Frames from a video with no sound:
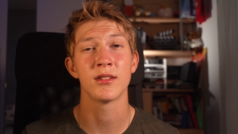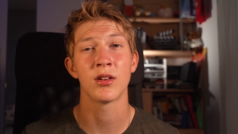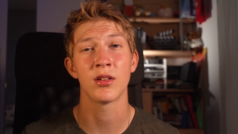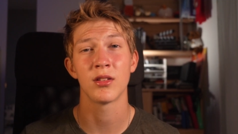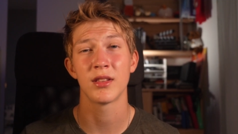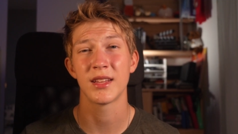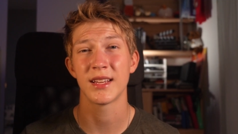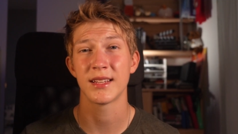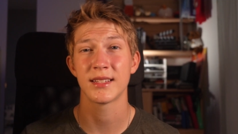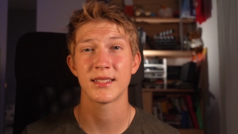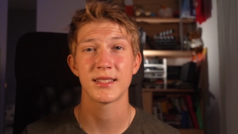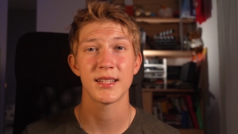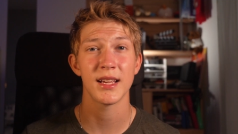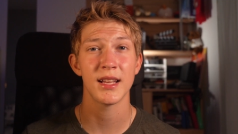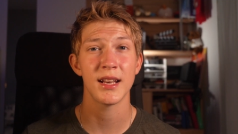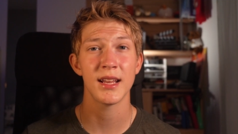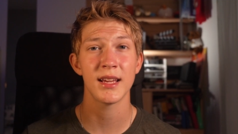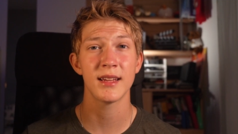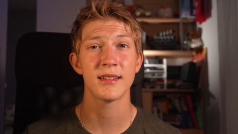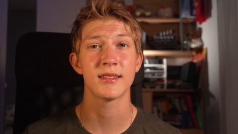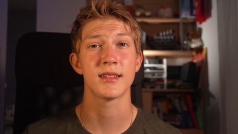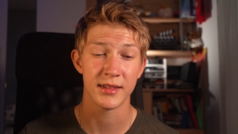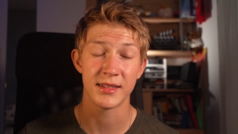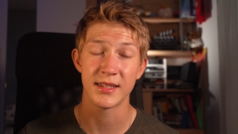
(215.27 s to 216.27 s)
all these
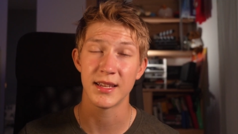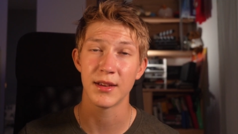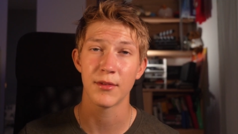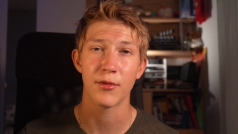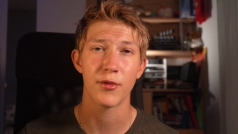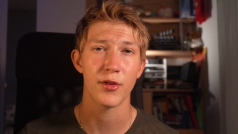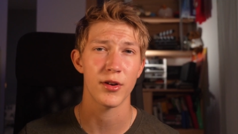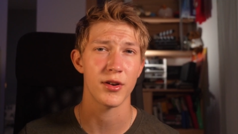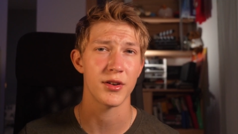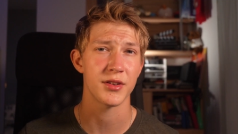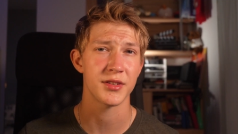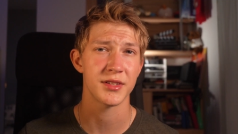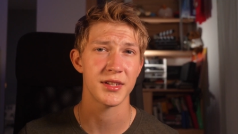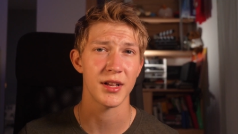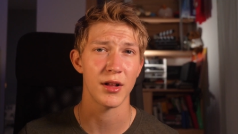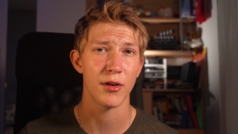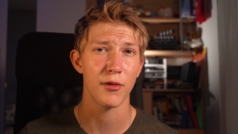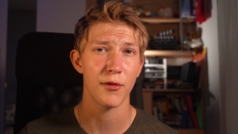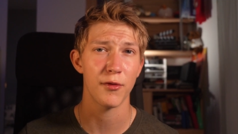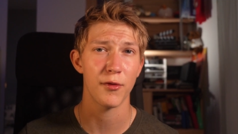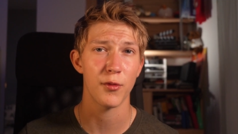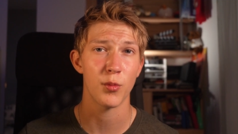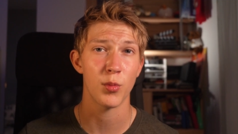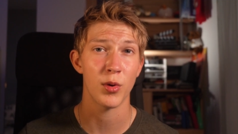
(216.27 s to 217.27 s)
settings and see for yourself